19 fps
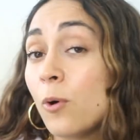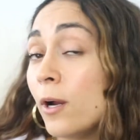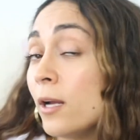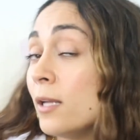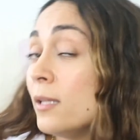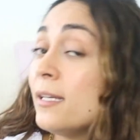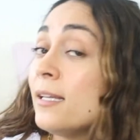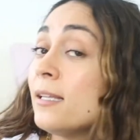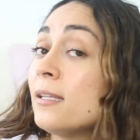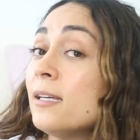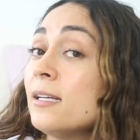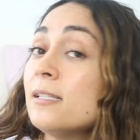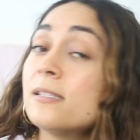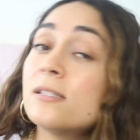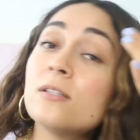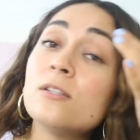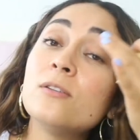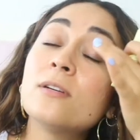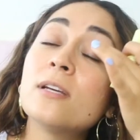oily
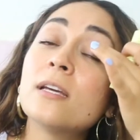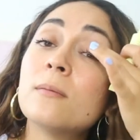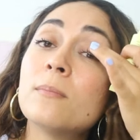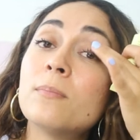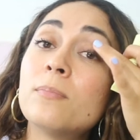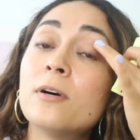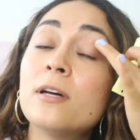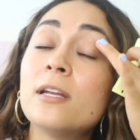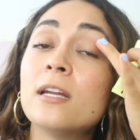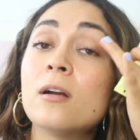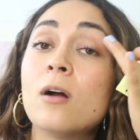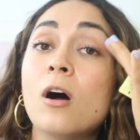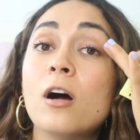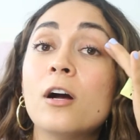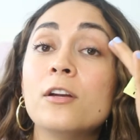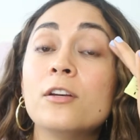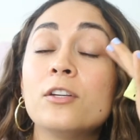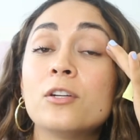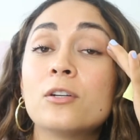lids so you can put it
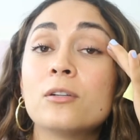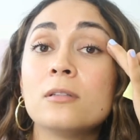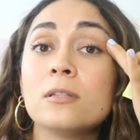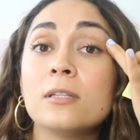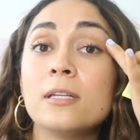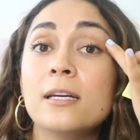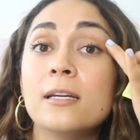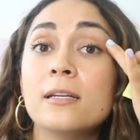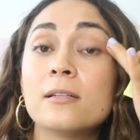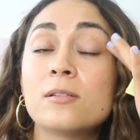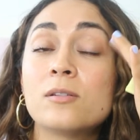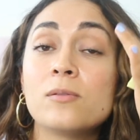on your lid